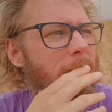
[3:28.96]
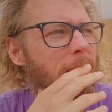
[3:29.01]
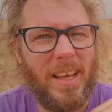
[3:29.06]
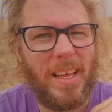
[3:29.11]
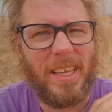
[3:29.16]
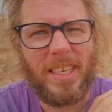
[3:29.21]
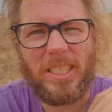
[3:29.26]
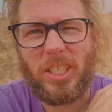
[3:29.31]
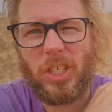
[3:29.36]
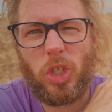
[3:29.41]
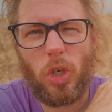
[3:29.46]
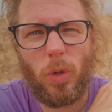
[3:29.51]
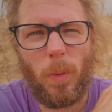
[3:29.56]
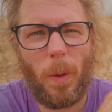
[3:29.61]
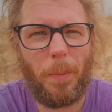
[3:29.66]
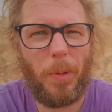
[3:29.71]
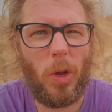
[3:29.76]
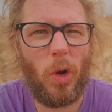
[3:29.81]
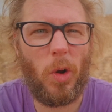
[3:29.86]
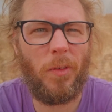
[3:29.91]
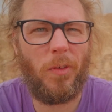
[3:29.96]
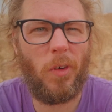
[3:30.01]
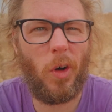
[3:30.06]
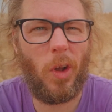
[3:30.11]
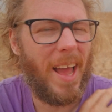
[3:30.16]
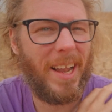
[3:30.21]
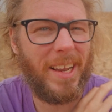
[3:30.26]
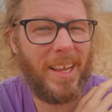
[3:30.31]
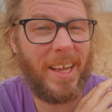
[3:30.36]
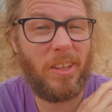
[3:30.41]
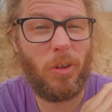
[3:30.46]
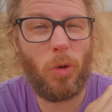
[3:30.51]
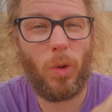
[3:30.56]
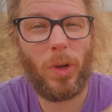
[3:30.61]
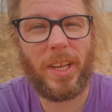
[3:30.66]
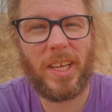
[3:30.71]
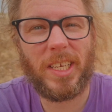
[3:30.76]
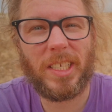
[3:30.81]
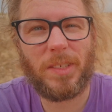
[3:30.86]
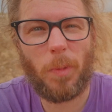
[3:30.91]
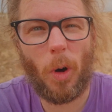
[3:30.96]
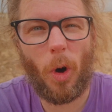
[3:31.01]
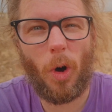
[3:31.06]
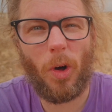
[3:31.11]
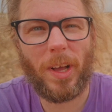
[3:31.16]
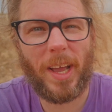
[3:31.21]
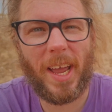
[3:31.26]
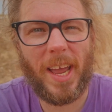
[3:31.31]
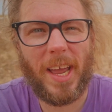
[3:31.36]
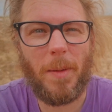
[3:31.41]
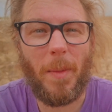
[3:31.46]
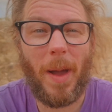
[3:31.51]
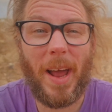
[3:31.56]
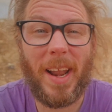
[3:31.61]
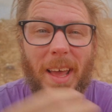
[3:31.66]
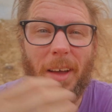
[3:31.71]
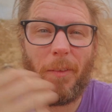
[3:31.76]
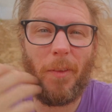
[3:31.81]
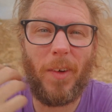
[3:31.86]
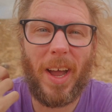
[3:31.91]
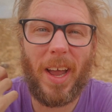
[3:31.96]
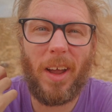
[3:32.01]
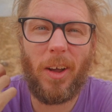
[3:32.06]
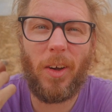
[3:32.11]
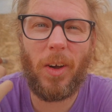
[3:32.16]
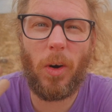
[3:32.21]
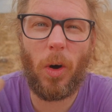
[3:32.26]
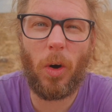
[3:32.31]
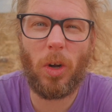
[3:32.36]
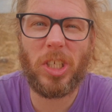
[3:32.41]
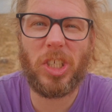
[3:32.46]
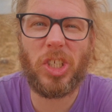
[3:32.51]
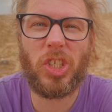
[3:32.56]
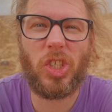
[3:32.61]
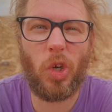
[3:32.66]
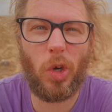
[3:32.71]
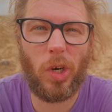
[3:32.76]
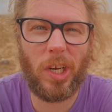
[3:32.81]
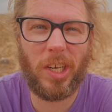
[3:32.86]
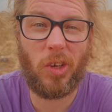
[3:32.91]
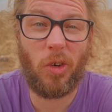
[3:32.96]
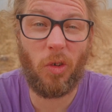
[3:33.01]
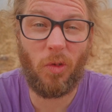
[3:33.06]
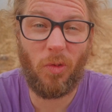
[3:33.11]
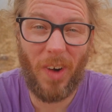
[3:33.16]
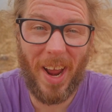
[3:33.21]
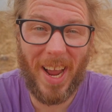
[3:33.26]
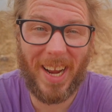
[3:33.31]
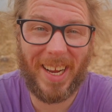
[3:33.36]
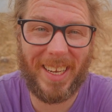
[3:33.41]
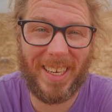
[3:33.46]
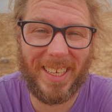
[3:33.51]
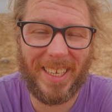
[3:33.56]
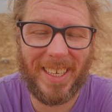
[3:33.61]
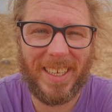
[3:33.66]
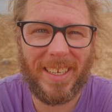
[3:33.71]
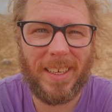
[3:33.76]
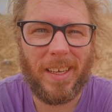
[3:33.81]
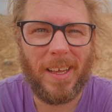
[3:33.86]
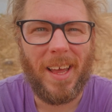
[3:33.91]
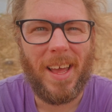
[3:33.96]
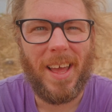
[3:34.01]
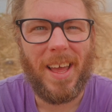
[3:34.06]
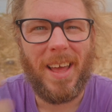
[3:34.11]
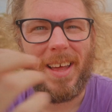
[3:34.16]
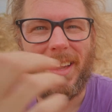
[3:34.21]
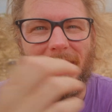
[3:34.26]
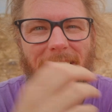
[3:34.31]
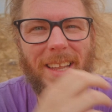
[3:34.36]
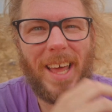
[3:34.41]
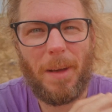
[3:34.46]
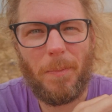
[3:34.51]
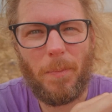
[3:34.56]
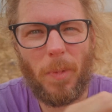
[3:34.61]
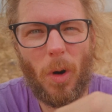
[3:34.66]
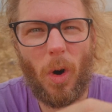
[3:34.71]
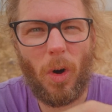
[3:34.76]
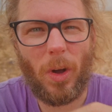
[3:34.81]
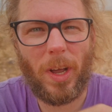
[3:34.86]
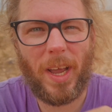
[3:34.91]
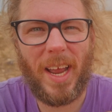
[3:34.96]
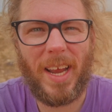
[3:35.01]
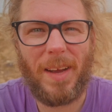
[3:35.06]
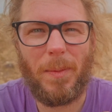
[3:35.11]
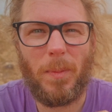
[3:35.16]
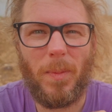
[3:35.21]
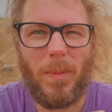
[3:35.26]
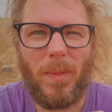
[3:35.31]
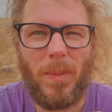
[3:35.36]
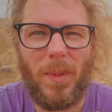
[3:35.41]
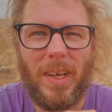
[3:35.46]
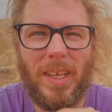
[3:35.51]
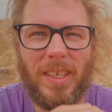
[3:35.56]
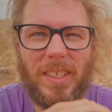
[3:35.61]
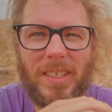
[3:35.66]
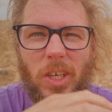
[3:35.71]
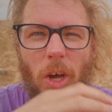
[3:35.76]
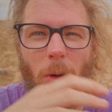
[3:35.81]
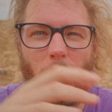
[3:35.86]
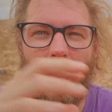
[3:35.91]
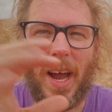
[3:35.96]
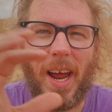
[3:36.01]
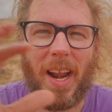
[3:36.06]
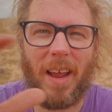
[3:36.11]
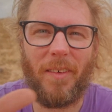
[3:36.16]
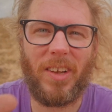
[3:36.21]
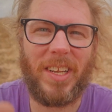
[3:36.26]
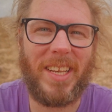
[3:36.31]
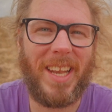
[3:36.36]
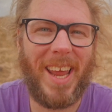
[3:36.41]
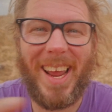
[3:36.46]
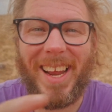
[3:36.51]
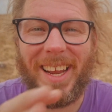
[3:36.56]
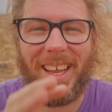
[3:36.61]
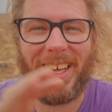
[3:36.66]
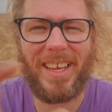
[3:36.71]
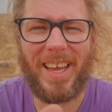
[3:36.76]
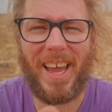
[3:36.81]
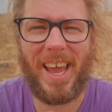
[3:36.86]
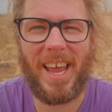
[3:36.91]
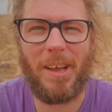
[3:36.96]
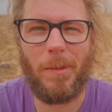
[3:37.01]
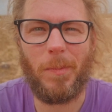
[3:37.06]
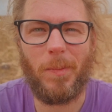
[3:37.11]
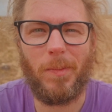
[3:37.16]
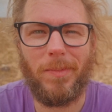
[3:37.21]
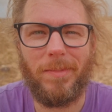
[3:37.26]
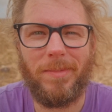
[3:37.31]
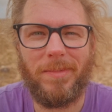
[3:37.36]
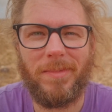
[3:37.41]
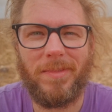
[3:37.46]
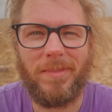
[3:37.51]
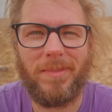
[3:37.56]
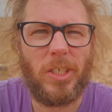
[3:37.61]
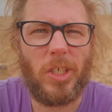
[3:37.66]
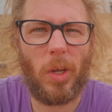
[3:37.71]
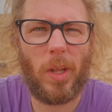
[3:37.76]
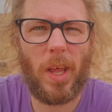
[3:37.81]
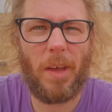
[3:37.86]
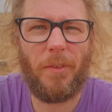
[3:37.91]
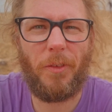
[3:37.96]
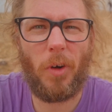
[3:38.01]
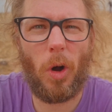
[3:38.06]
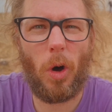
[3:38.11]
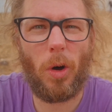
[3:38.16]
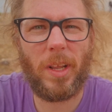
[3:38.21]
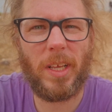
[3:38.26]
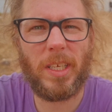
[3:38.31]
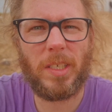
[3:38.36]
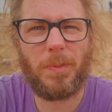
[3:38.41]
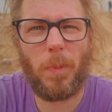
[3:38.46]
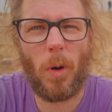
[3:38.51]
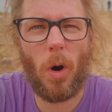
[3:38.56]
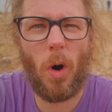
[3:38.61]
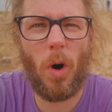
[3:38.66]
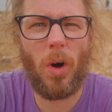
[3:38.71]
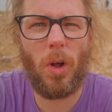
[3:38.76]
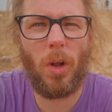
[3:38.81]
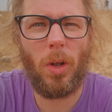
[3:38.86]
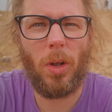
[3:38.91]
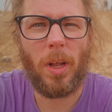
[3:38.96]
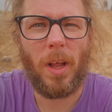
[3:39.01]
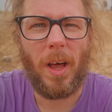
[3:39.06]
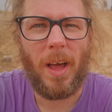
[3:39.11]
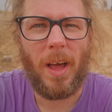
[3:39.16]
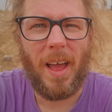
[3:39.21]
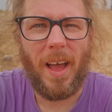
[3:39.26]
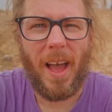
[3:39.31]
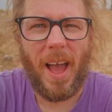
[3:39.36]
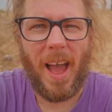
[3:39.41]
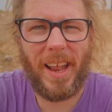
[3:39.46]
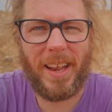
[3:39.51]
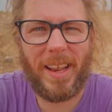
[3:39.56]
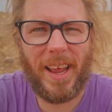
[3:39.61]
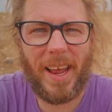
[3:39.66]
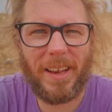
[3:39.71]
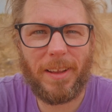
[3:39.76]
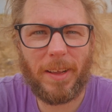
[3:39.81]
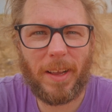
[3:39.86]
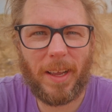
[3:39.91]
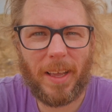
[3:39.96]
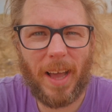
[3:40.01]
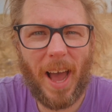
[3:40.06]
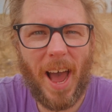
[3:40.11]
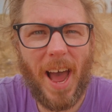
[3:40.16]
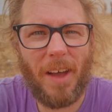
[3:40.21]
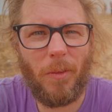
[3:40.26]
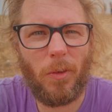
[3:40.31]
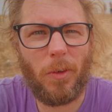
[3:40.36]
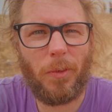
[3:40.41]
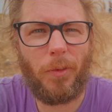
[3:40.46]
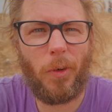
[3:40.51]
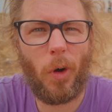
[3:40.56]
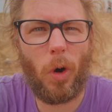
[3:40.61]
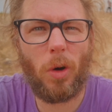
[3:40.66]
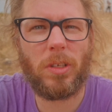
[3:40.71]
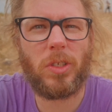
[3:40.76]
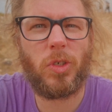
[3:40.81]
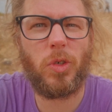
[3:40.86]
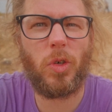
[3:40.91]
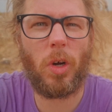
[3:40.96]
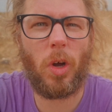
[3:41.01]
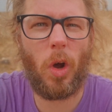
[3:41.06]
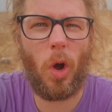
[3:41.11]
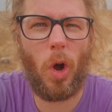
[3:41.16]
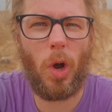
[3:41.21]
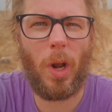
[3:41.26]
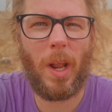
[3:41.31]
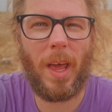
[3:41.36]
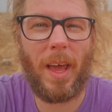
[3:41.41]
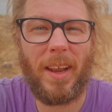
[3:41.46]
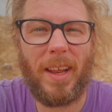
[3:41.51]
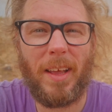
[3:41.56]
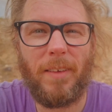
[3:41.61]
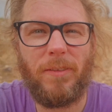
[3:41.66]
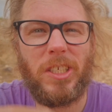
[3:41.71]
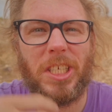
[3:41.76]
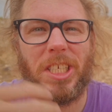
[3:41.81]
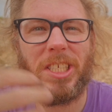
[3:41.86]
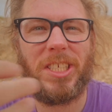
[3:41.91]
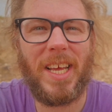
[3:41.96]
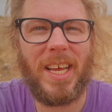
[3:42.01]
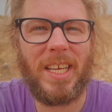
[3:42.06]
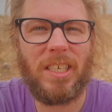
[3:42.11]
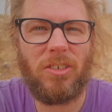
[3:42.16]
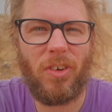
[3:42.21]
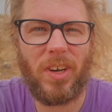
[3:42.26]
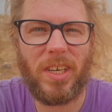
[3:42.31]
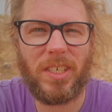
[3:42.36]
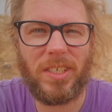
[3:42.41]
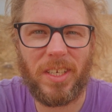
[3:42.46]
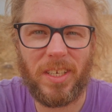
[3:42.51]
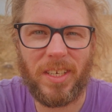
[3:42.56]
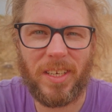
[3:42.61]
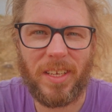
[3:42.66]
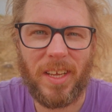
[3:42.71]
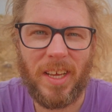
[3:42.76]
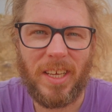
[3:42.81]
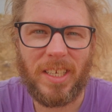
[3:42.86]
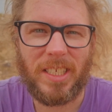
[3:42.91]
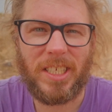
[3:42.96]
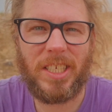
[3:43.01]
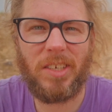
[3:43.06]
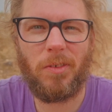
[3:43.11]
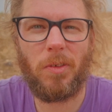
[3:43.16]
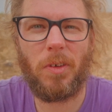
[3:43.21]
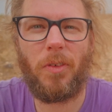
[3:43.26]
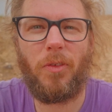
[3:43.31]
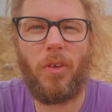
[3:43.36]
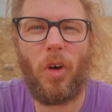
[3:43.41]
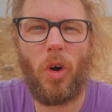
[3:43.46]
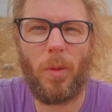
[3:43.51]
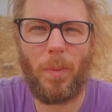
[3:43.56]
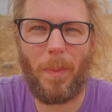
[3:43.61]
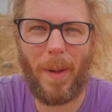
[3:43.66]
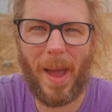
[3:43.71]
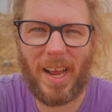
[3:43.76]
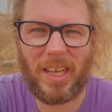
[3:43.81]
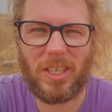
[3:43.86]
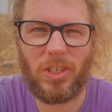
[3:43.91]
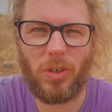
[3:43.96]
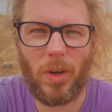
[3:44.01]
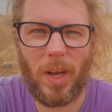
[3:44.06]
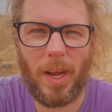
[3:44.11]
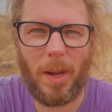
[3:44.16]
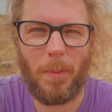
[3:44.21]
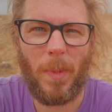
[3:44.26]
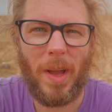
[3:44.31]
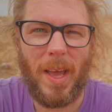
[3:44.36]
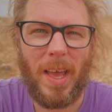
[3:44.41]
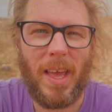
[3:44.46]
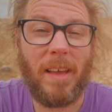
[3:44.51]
It's super beautiful, and they're doing this ball game. And if I understood it correctly, that ball game is some kind of a dating game. So they throw this ball, and then the guy will throw it to a girl, and if she's interested, she will throw it back to him.